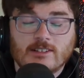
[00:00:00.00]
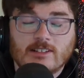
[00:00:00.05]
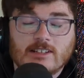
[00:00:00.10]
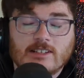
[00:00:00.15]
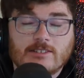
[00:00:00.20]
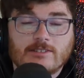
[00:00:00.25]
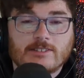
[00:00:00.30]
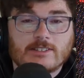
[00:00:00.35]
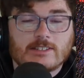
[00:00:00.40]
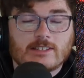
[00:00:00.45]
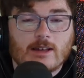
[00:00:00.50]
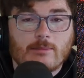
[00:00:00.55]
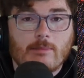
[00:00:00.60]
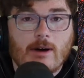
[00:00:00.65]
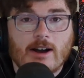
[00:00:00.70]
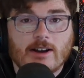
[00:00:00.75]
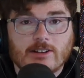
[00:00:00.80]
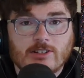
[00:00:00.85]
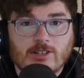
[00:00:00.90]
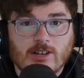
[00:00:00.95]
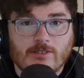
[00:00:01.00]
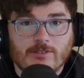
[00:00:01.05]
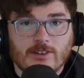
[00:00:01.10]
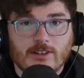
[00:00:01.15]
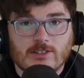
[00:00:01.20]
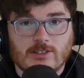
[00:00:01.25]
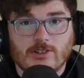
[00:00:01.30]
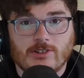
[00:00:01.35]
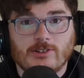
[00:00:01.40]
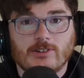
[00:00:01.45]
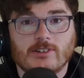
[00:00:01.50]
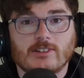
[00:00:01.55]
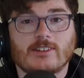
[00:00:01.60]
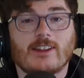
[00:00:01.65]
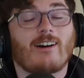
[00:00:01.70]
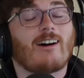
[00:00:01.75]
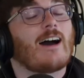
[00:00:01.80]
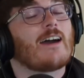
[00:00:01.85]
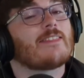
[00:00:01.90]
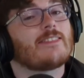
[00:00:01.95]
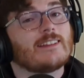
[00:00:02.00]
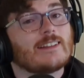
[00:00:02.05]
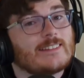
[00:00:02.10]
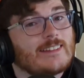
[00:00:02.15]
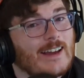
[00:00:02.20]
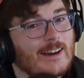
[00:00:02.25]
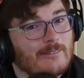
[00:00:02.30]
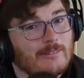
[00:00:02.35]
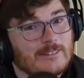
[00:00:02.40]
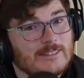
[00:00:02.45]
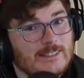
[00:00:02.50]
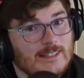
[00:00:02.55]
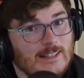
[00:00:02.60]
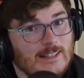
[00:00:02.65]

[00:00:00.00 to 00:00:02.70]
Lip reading: if Islam Makhachev gets hurt. Now, I think that one's a